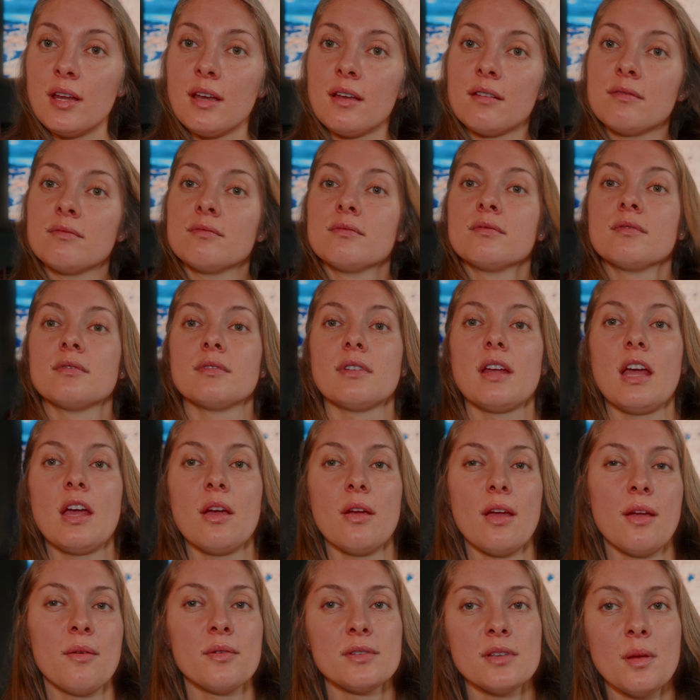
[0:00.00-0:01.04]
and
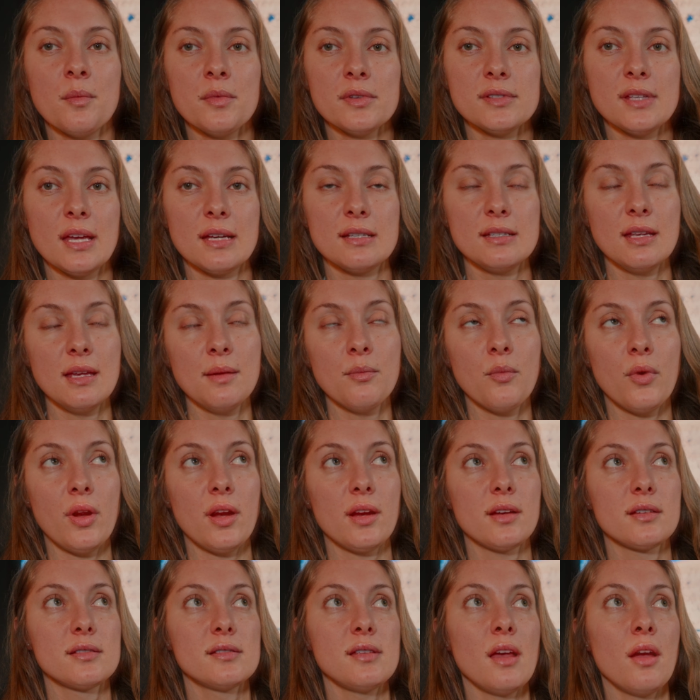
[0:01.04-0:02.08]
it was almost like
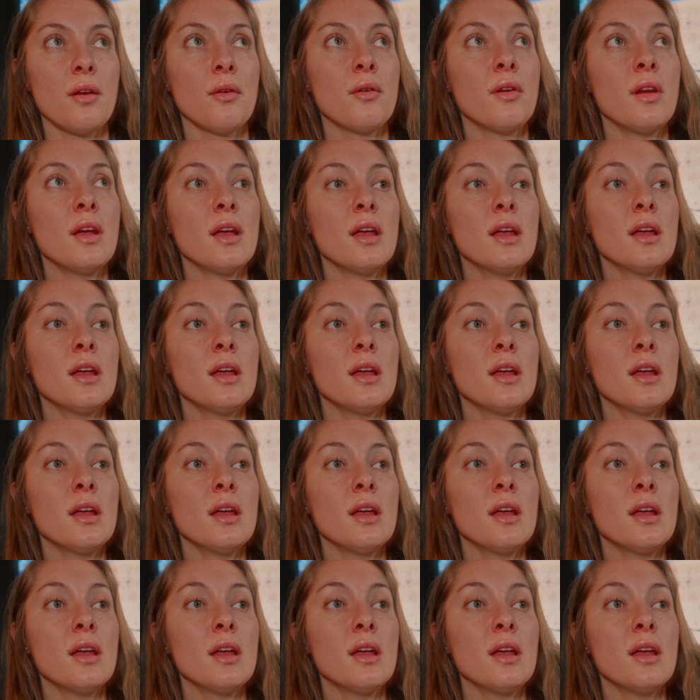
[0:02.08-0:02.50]
teamwork. So,